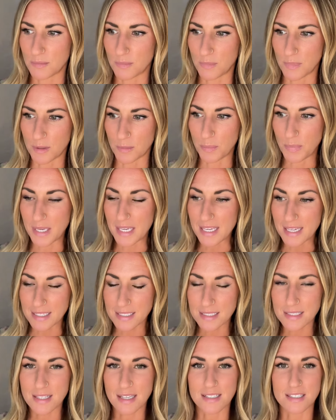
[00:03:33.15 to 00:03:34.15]
the
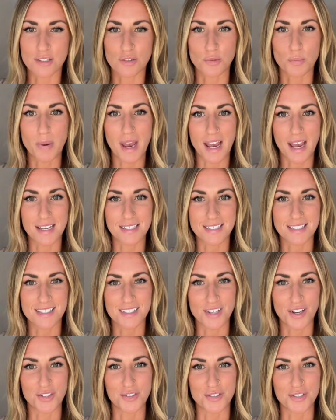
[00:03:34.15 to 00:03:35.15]
peace that surpasses
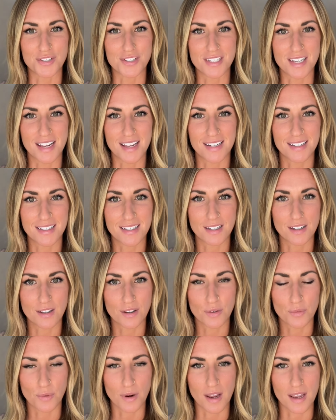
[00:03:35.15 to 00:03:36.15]
understanding,
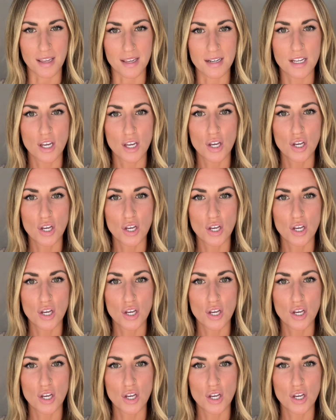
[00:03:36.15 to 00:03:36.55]
right?